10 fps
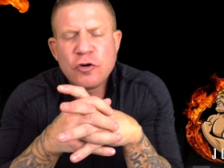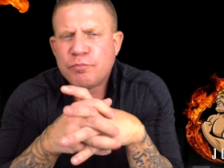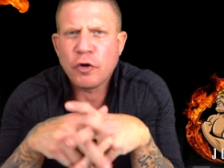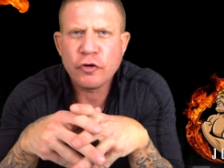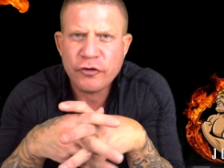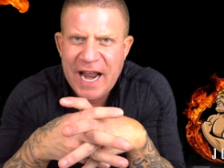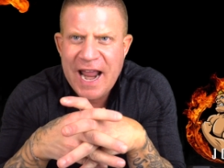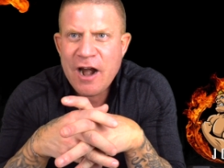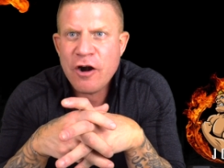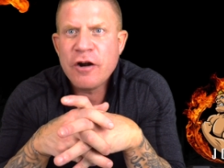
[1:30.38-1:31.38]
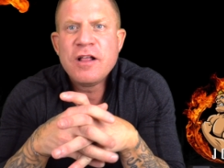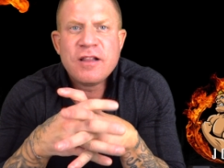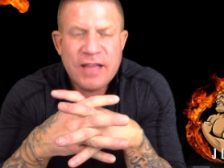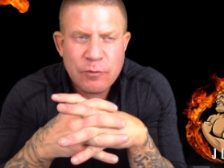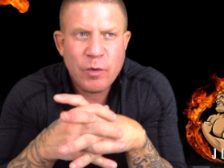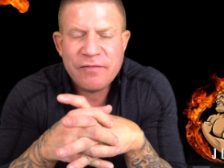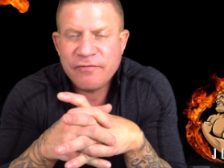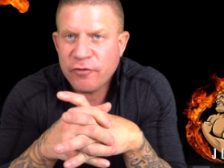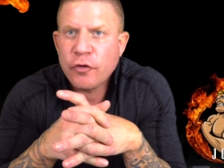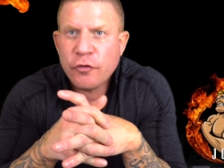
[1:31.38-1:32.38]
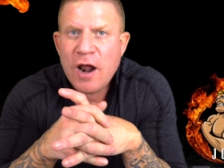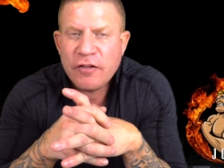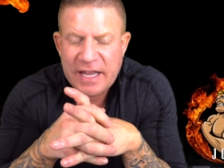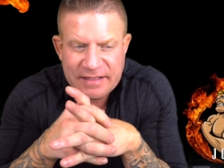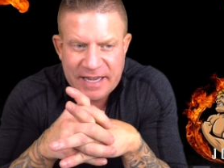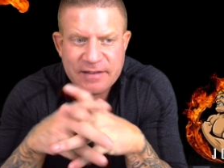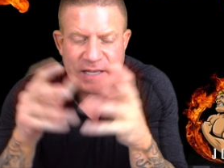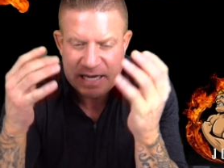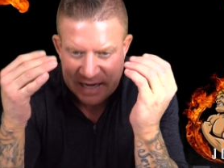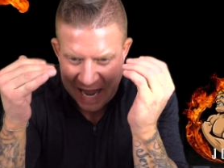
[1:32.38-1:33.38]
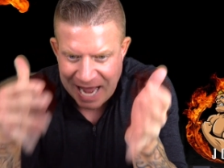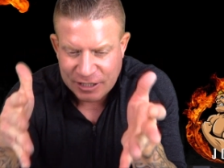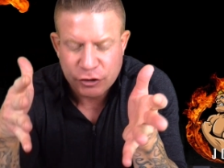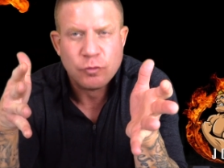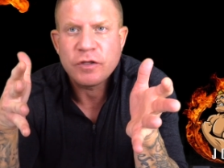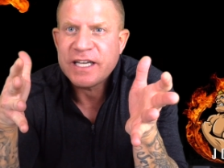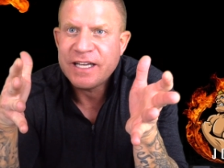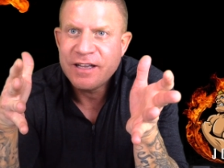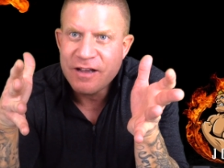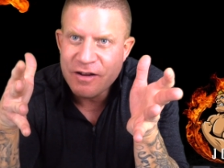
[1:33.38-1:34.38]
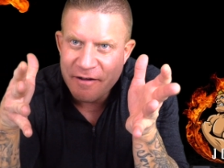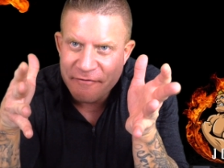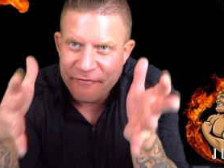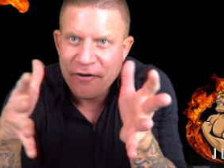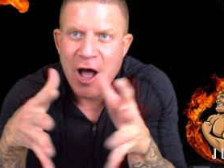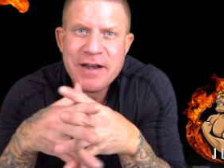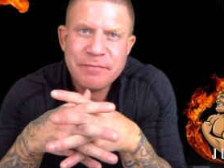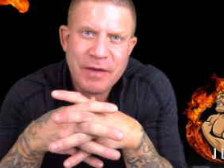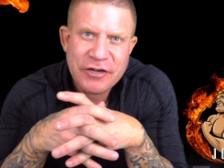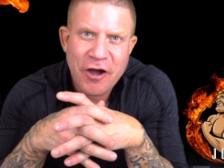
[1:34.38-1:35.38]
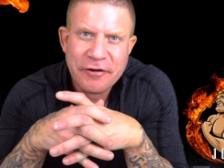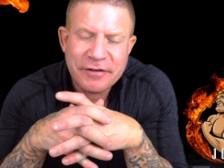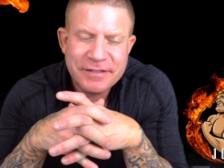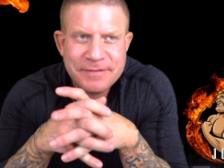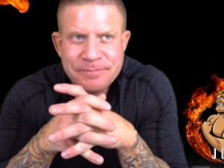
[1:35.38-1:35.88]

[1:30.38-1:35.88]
pulled her hair, like went full throttle, like he actually fought my daughter.